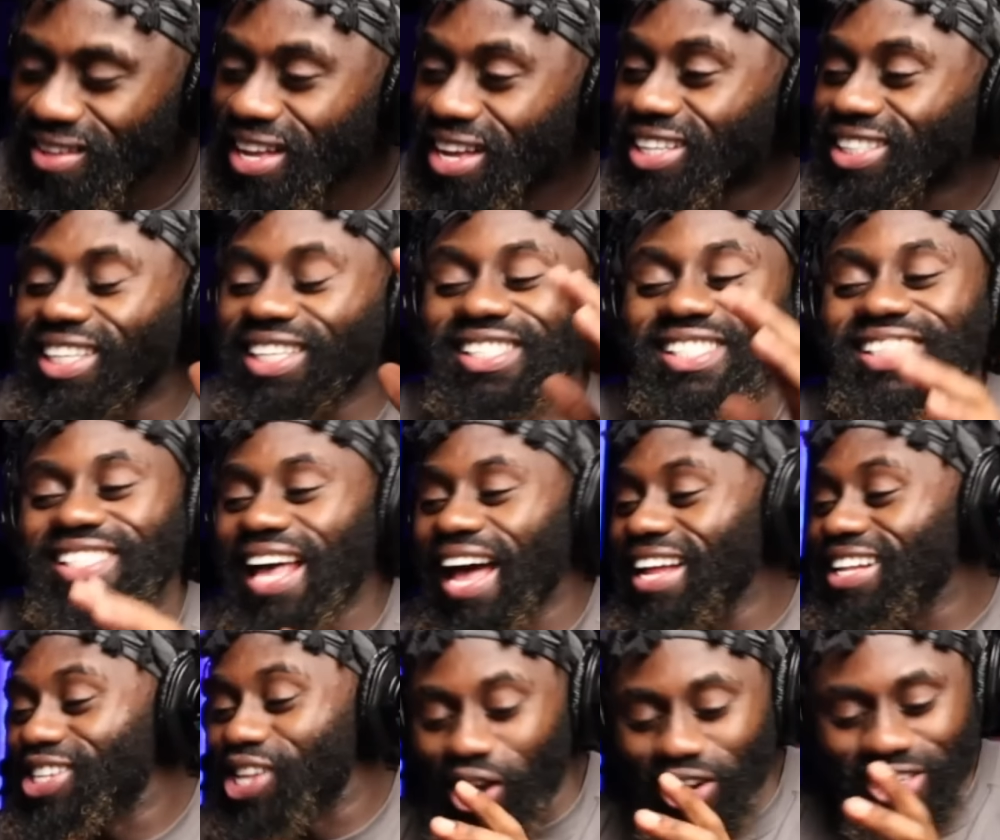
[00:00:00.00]
She said,
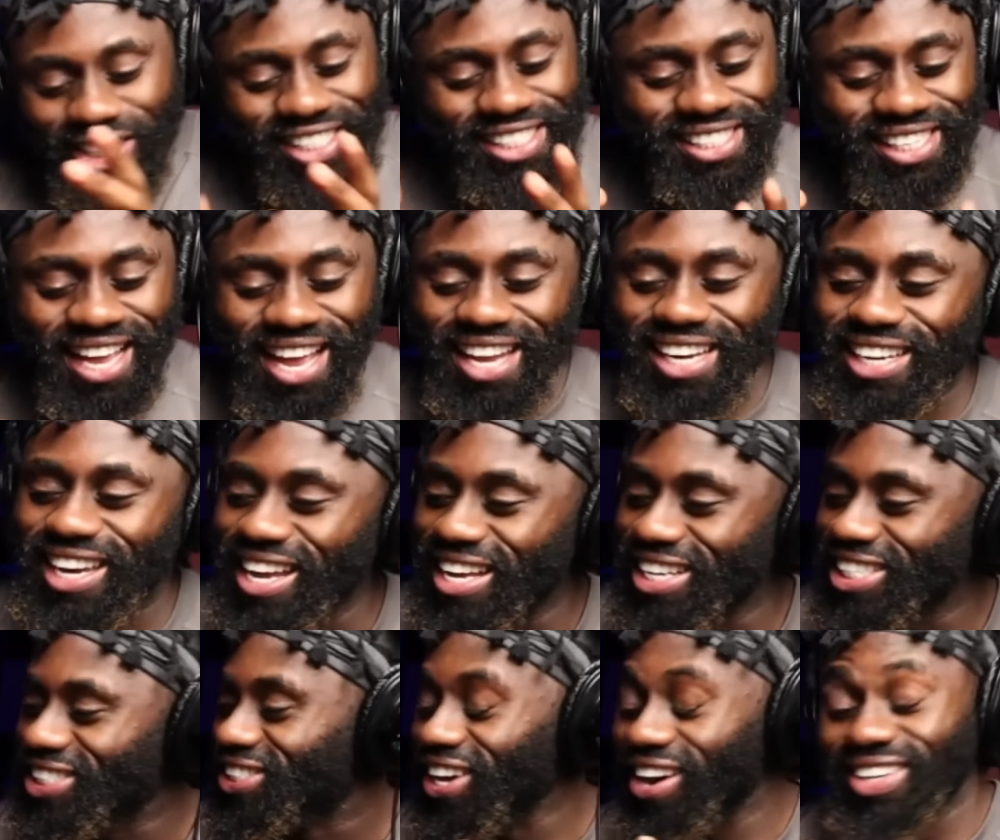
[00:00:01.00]
don't say this,
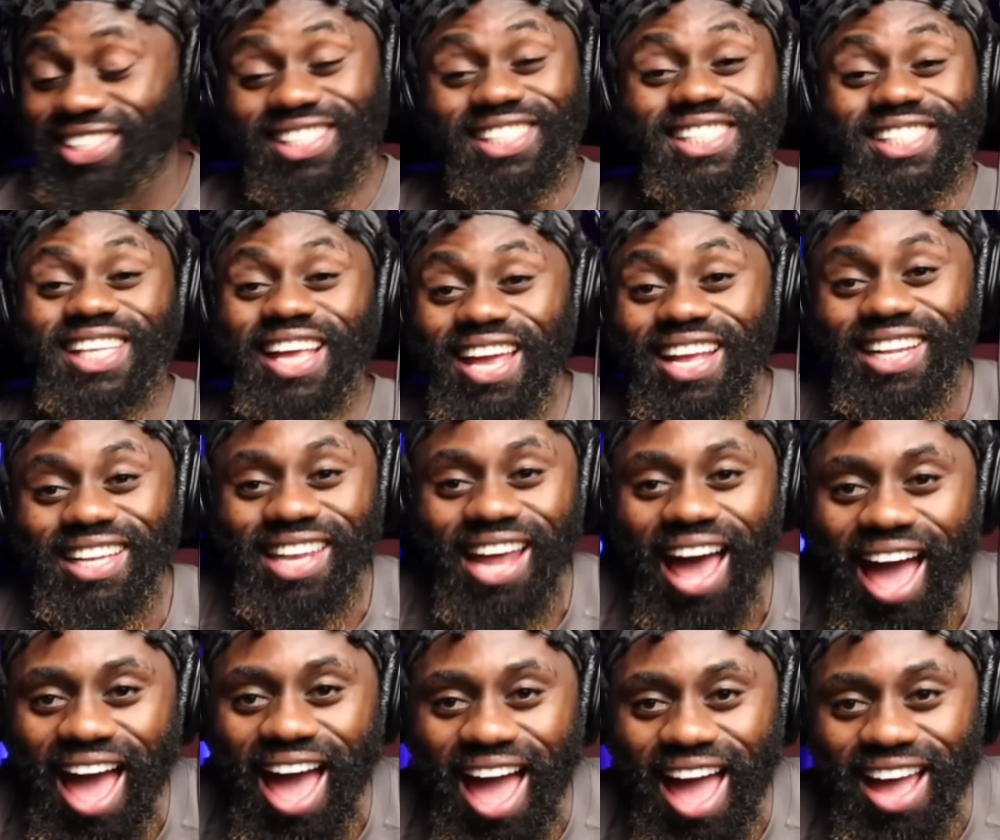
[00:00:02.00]
don't say
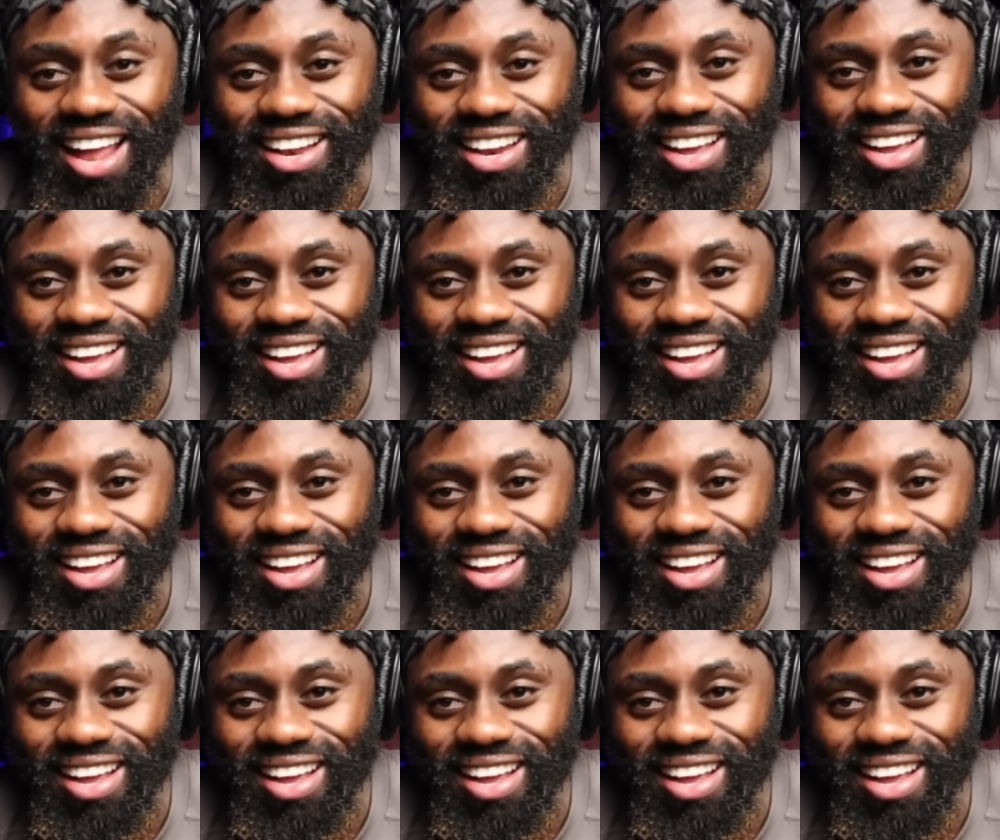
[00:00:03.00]
that.